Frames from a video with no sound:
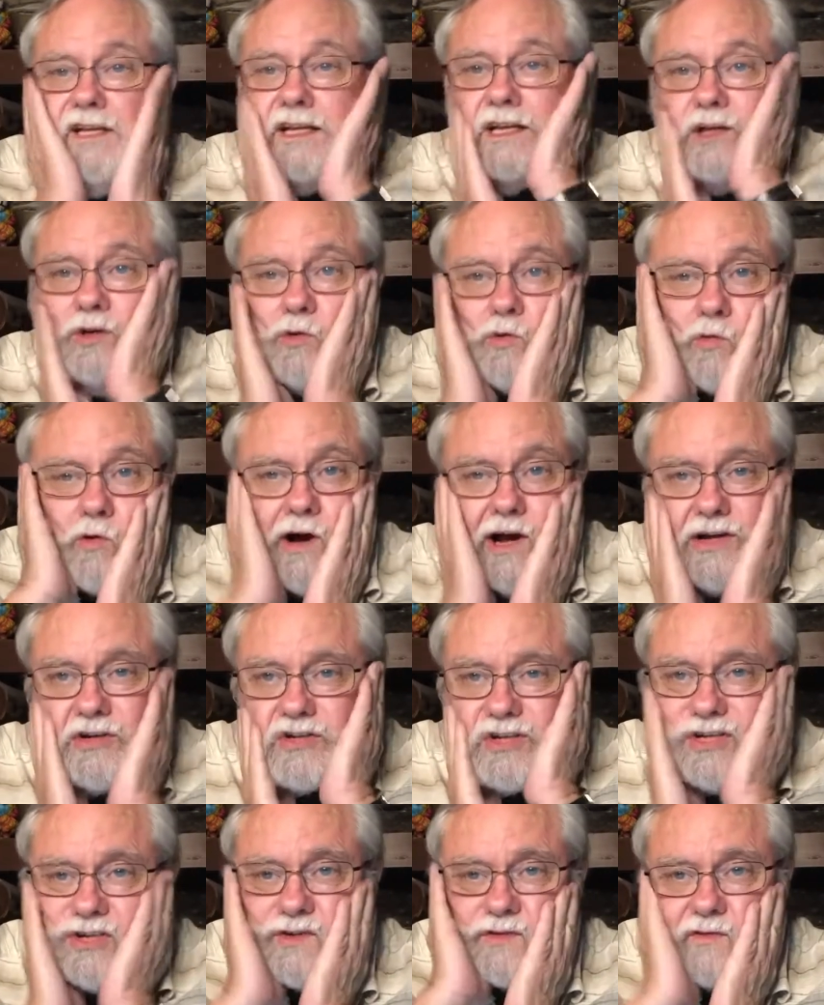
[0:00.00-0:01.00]
He'll
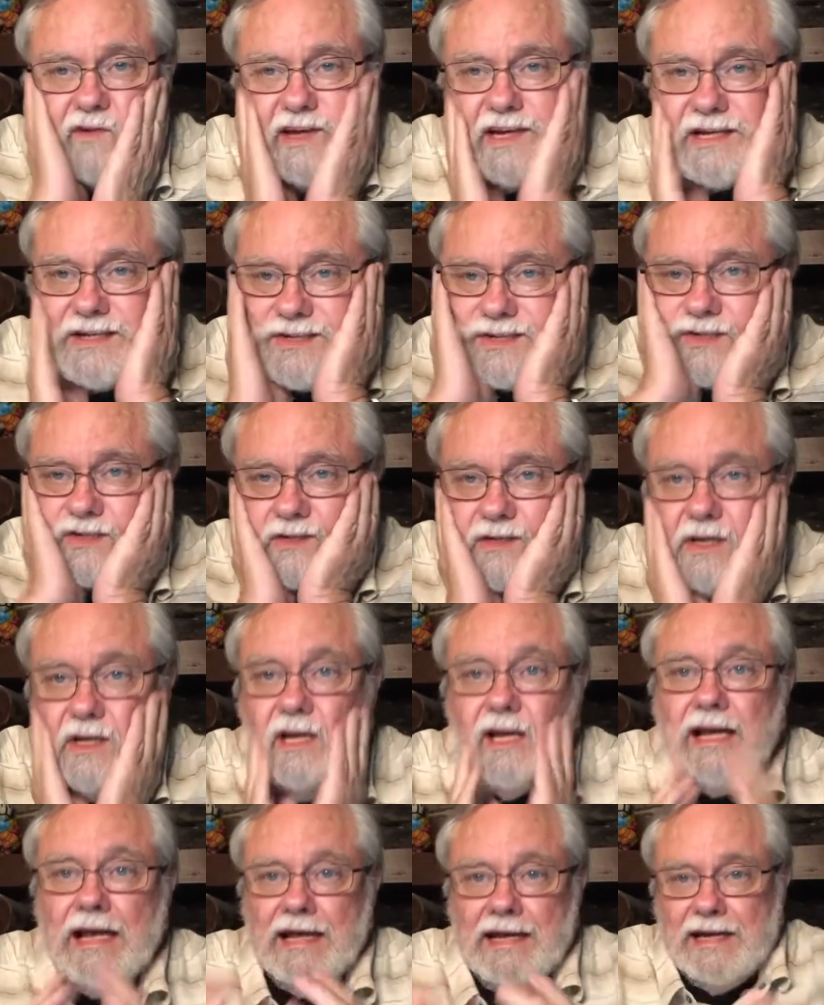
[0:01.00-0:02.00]
wash his face,
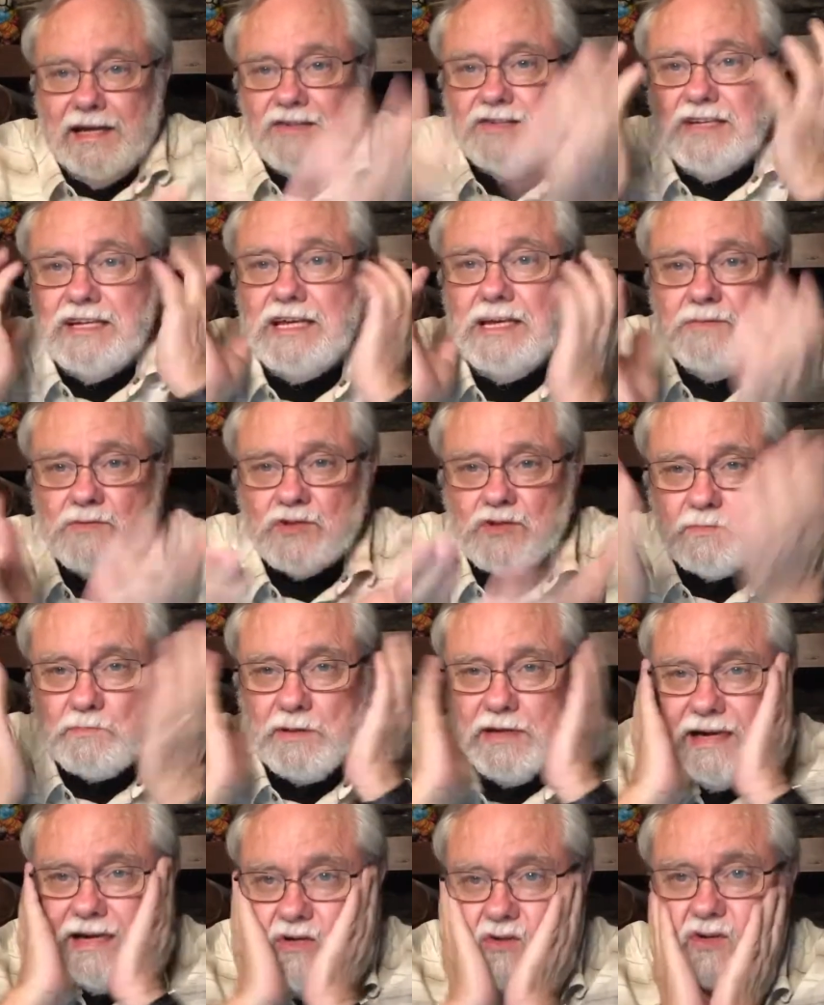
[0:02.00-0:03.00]
and as he keeps
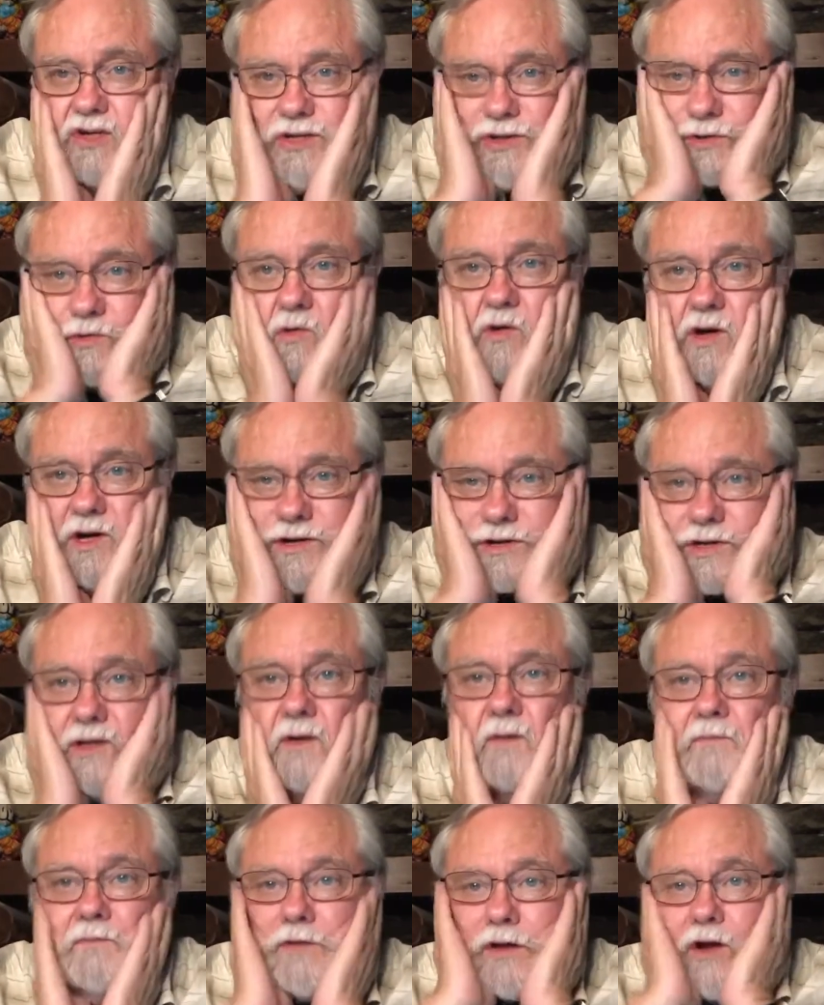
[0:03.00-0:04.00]
splashing the water
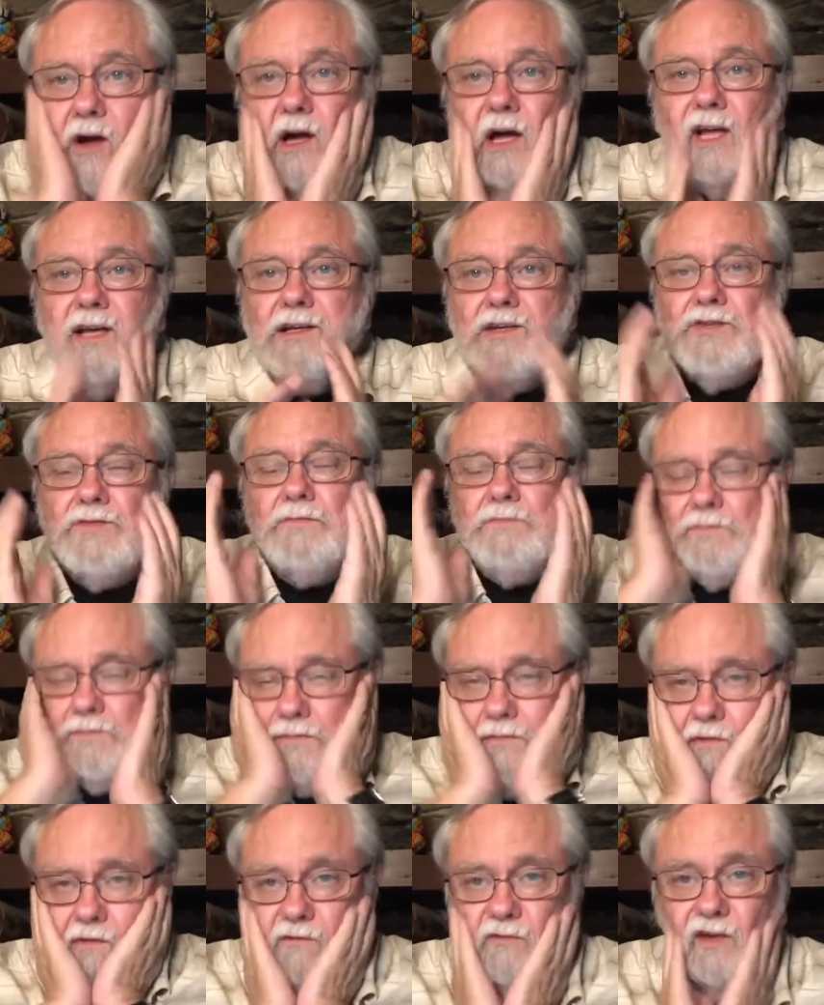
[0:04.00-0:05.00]
on his
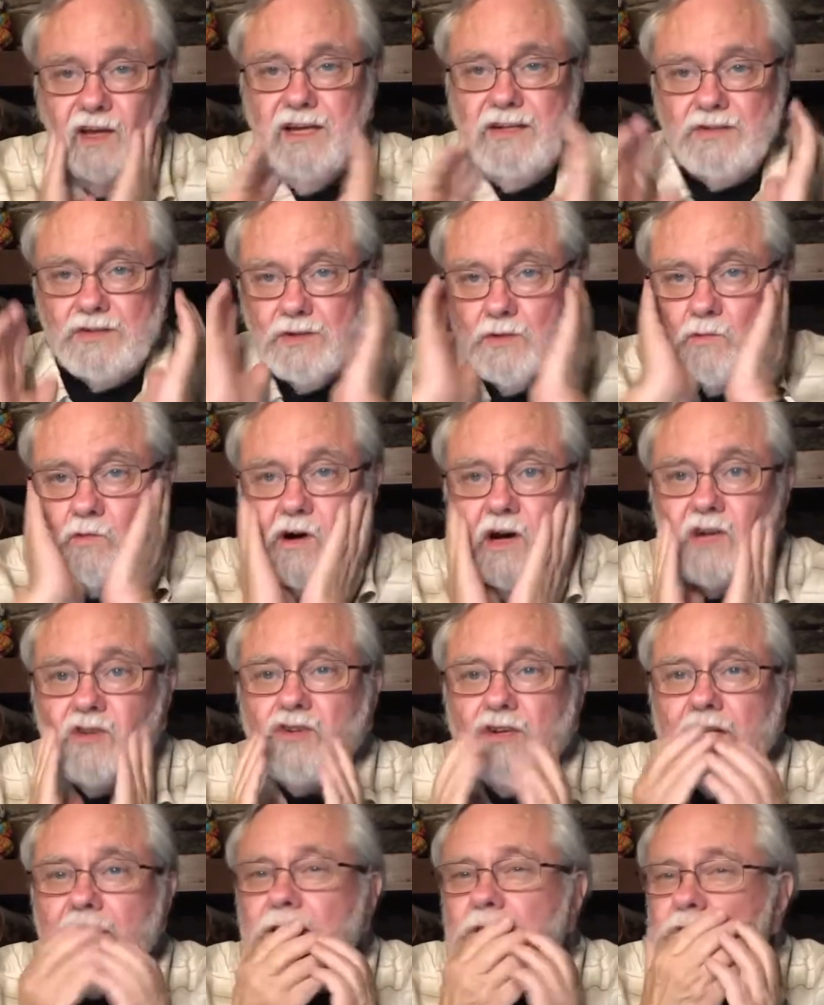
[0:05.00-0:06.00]
face and
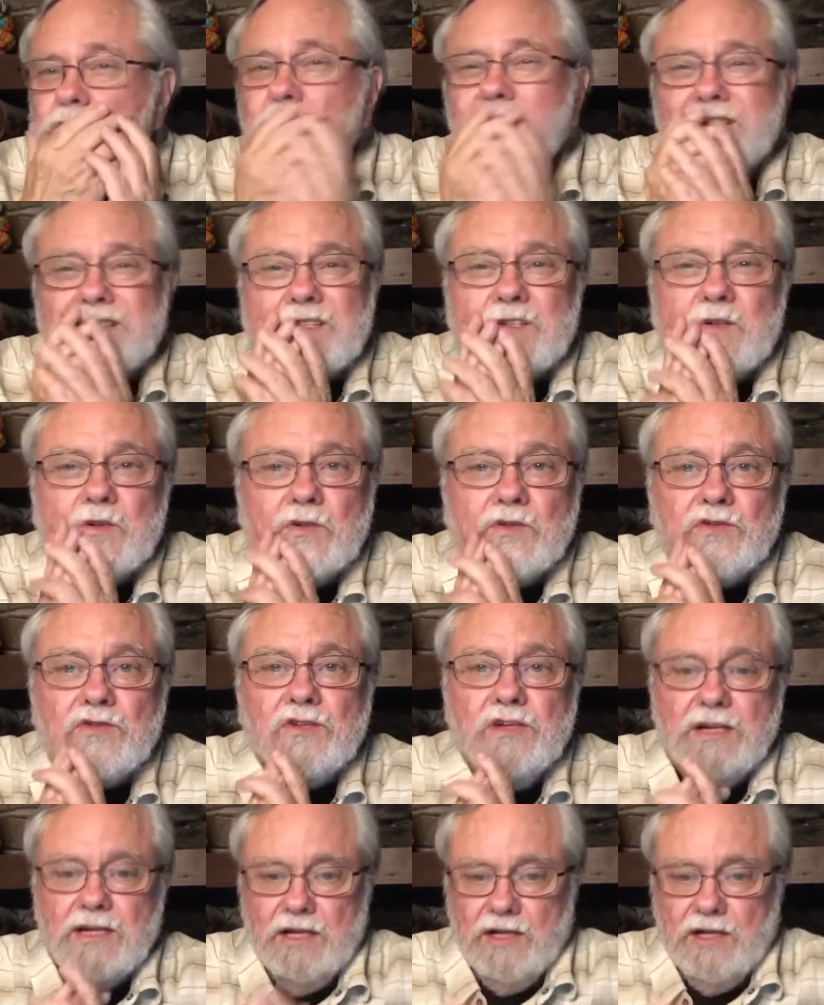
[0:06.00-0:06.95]
washing his whiskers,